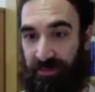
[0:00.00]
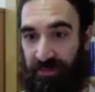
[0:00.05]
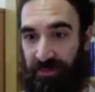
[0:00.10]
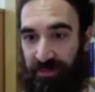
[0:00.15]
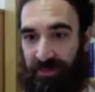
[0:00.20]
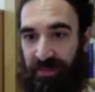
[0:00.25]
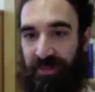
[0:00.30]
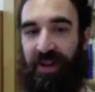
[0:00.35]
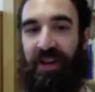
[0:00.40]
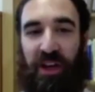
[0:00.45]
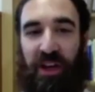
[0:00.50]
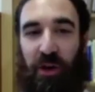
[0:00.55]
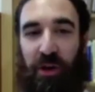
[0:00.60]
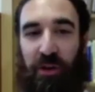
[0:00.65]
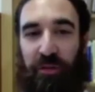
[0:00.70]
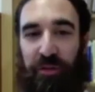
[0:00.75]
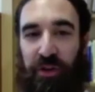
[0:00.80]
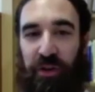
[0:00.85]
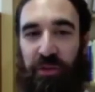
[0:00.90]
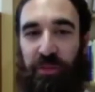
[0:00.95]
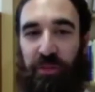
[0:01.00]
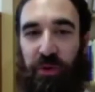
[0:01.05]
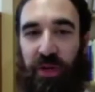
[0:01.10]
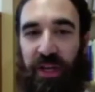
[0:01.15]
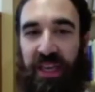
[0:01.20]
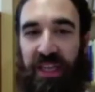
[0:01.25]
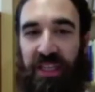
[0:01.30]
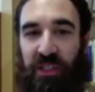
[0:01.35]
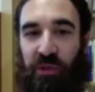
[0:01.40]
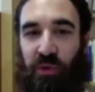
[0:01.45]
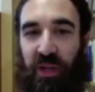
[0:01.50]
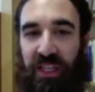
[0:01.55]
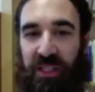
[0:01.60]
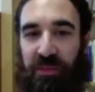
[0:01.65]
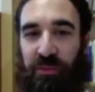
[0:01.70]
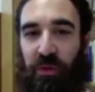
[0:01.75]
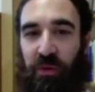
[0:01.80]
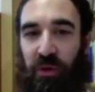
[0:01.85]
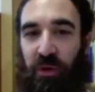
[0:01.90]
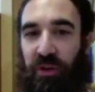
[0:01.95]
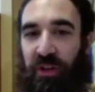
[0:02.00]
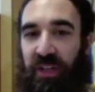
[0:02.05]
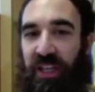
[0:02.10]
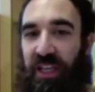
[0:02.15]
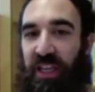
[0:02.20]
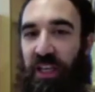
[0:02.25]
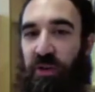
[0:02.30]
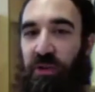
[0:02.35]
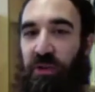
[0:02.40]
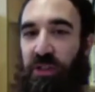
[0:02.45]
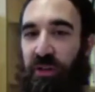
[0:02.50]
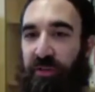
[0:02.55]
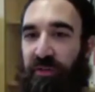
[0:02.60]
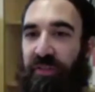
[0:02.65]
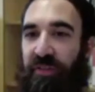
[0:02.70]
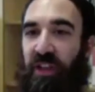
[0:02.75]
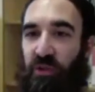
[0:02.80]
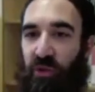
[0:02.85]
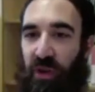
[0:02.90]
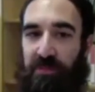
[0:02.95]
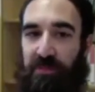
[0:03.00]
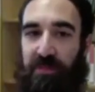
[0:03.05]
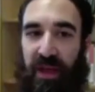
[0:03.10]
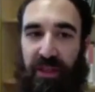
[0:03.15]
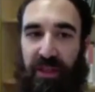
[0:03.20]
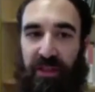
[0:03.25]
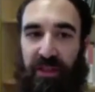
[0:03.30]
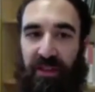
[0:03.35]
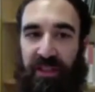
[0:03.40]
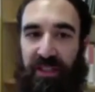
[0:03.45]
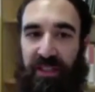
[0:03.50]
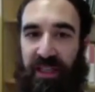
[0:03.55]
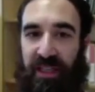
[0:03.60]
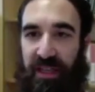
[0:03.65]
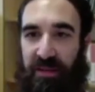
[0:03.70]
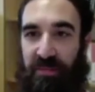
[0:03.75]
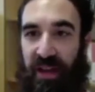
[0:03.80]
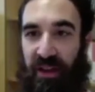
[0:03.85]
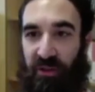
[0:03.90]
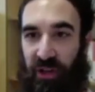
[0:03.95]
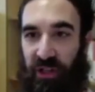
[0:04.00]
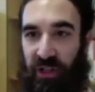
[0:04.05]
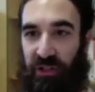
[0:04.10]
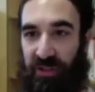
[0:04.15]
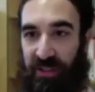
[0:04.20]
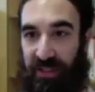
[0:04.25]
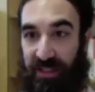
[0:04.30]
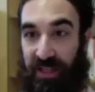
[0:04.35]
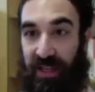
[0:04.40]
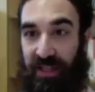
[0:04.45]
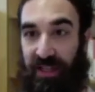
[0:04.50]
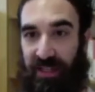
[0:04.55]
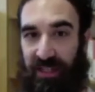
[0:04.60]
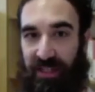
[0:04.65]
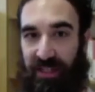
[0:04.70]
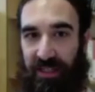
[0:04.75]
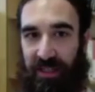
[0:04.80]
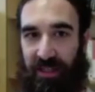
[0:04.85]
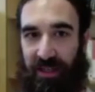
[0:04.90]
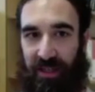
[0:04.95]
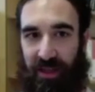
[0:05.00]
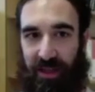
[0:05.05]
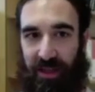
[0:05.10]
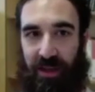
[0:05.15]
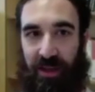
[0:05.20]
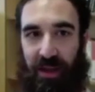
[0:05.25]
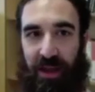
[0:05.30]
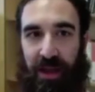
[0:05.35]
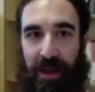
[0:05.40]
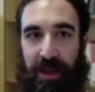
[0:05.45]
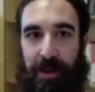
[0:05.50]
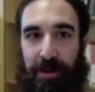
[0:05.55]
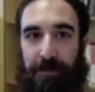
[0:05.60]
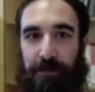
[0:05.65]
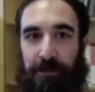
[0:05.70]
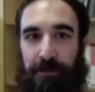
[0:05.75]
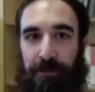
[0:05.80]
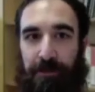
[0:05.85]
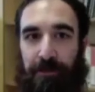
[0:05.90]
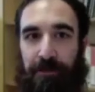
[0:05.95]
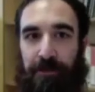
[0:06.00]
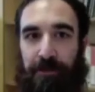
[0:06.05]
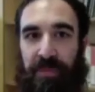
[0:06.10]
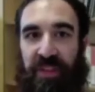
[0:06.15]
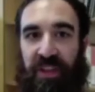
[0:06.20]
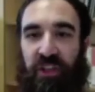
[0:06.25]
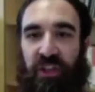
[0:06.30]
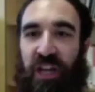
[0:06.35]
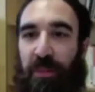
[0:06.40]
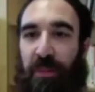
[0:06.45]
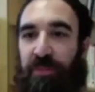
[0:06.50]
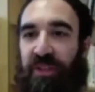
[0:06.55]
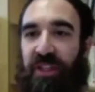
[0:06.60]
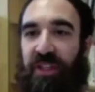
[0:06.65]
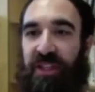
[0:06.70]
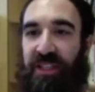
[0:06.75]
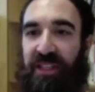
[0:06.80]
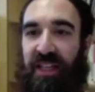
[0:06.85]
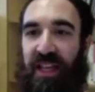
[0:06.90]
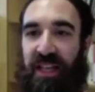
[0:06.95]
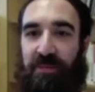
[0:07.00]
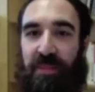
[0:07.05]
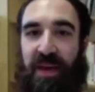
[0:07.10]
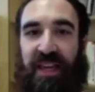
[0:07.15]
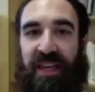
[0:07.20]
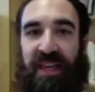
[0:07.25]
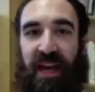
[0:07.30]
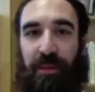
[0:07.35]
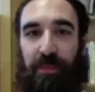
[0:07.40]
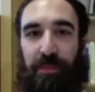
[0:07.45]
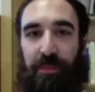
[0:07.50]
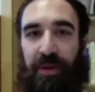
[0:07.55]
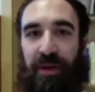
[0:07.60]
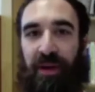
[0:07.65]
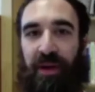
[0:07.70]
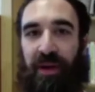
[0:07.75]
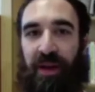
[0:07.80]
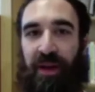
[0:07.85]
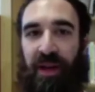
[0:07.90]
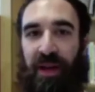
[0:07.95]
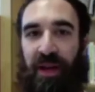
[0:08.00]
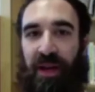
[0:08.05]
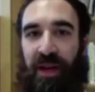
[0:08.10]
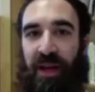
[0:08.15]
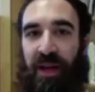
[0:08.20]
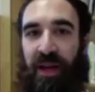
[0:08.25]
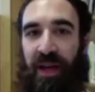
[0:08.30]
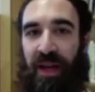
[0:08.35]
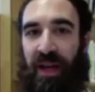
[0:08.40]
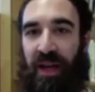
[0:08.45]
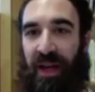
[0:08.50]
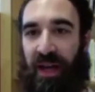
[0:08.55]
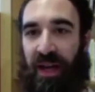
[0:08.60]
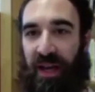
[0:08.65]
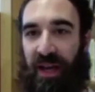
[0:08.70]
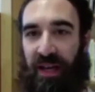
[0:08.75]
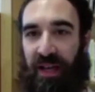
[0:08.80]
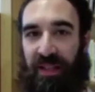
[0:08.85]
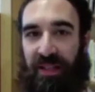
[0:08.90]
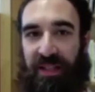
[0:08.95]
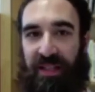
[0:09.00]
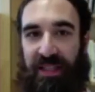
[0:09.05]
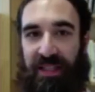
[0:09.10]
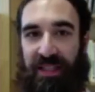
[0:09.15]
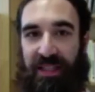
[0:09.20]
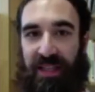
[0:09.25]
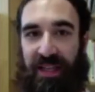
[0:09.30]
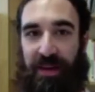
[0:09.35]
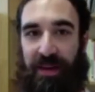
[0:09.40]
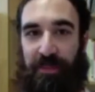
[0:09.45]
So the goal of your book is to explore the use of visual methods in migration studies. The chapters that make up this